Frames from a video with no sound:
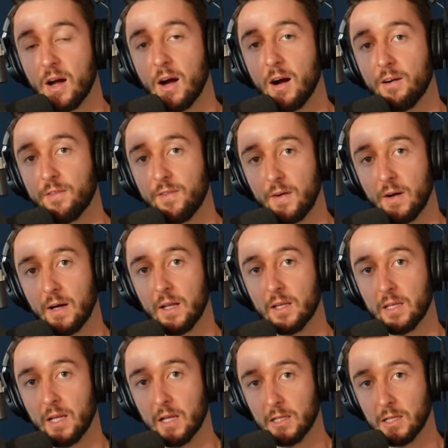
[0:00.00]
of
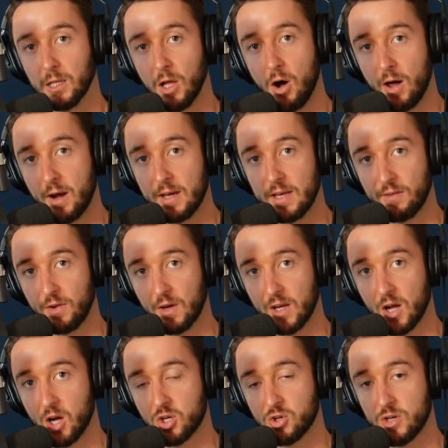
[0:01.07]
a lot of different
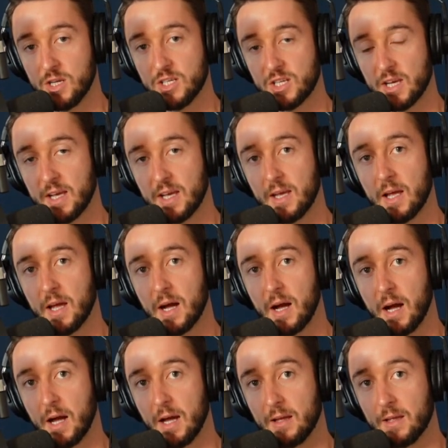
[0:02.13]
countries,
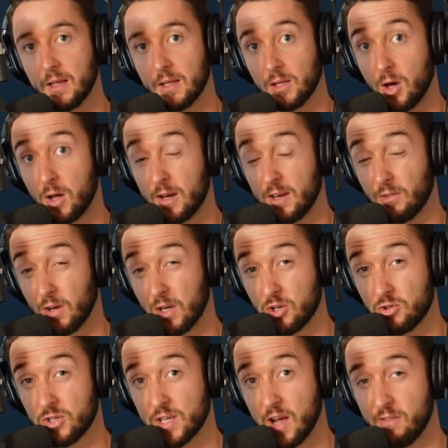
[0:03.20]

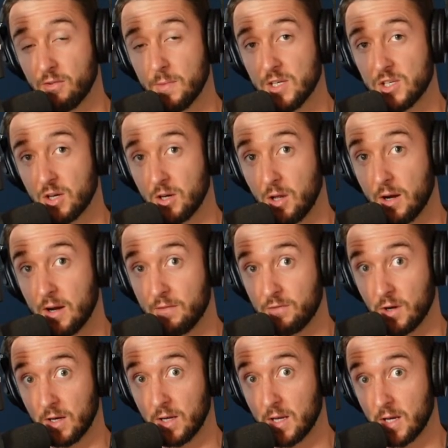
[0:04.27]
governments, and a lot of
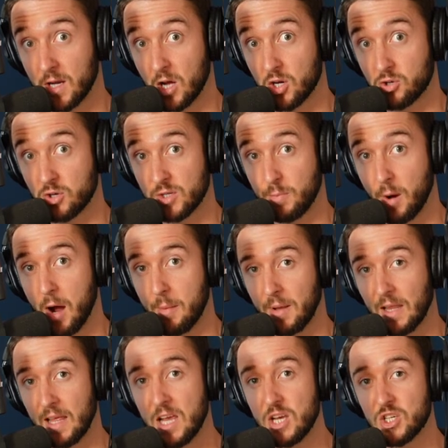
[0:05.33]
different countries'
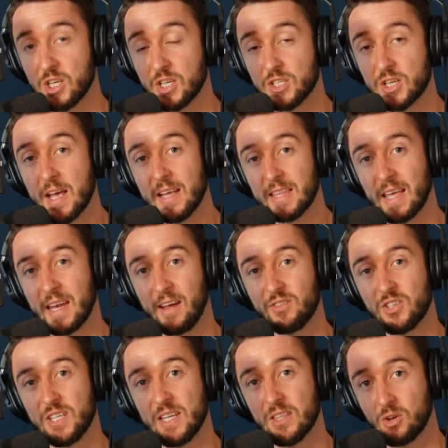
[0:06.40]
populations that have
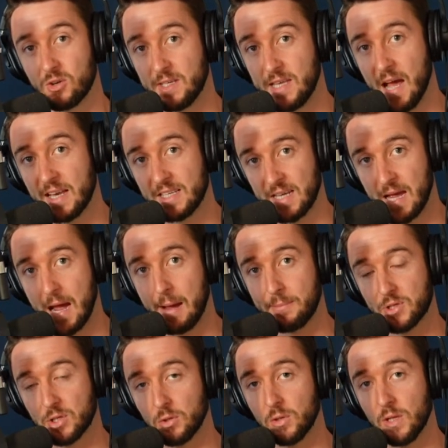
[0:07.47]
seen their debts
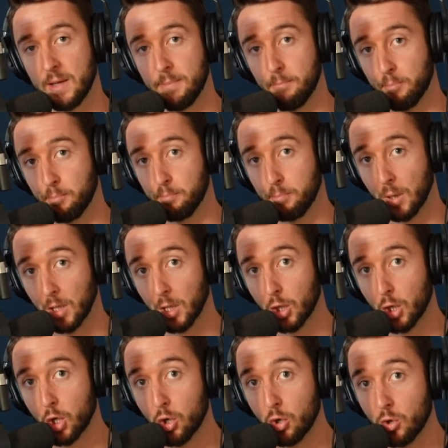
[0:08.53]
absolutely
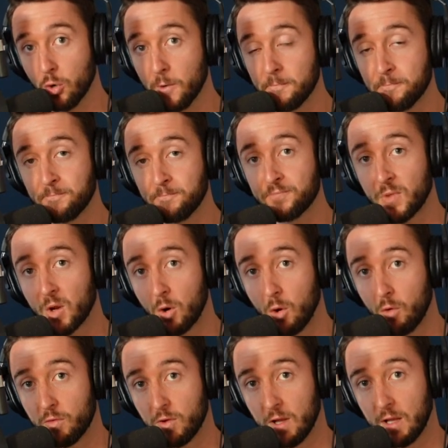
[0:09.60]
balloon
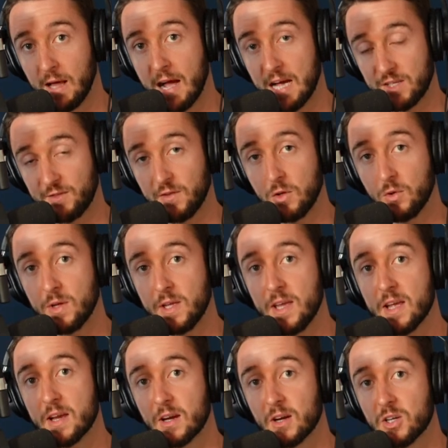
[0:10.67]
over the last few
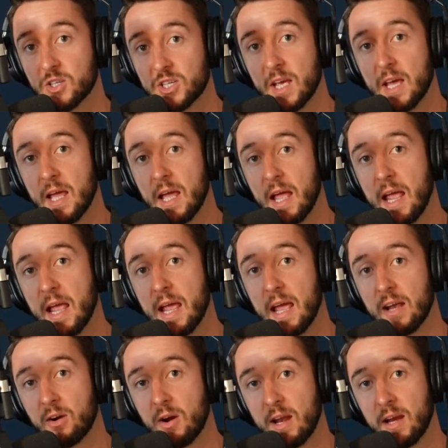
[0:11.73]
years
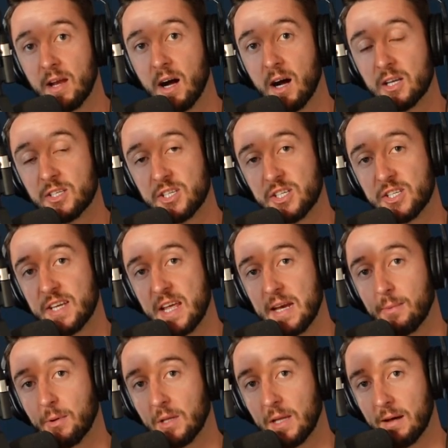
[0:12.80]
and are at
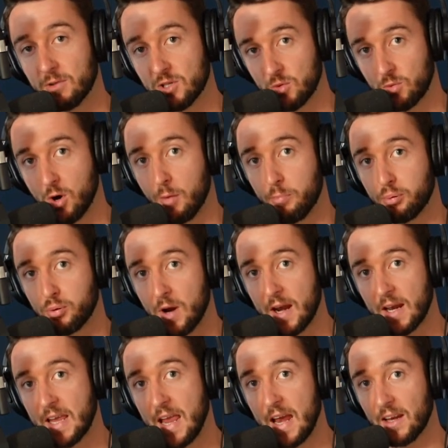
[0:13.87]
unsustainable levels, and we're all
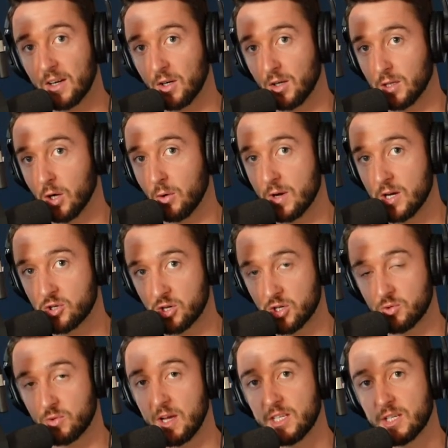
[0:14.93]
predicated on low
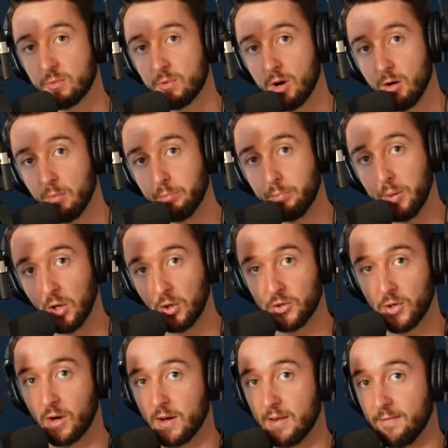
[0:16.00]
interest rates, and we're all built
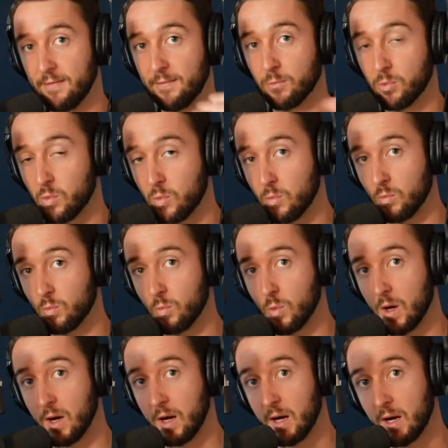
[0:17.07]
on
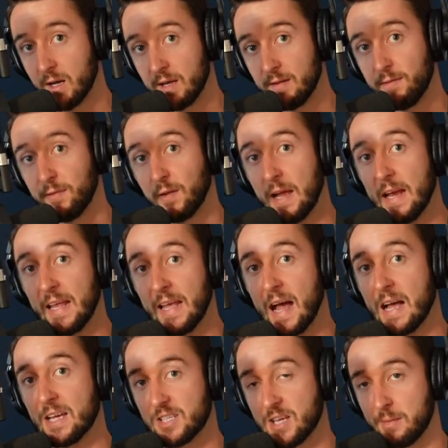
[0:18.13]
inflating
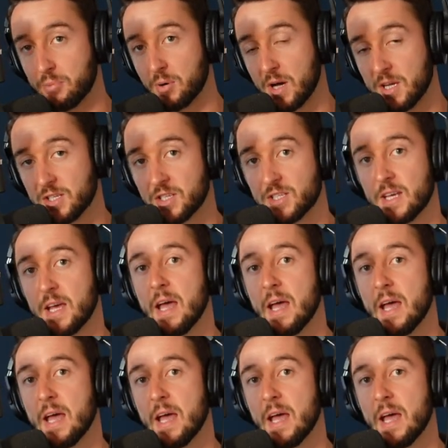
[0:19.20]
asset prices.